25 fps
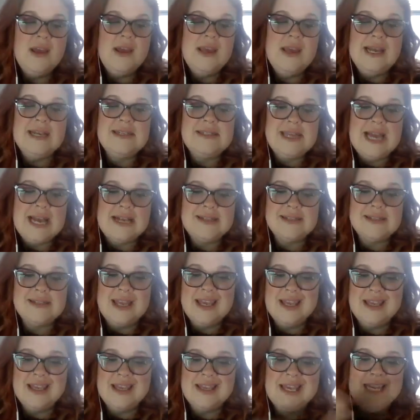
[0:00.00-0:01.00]
It's
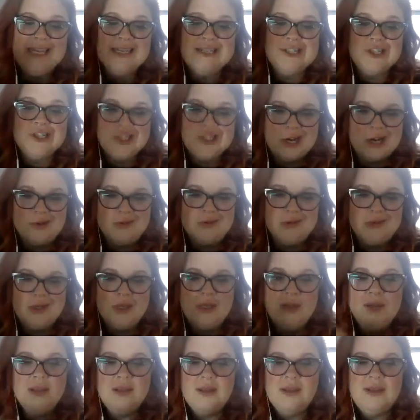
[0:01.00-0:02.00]
asking in
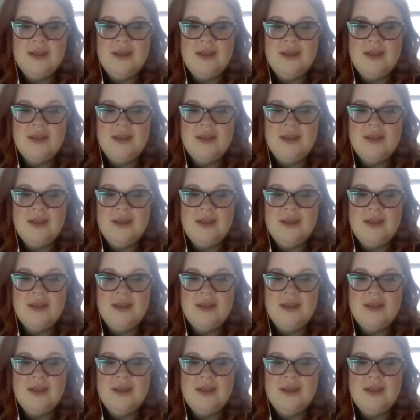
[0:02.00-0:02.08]
general.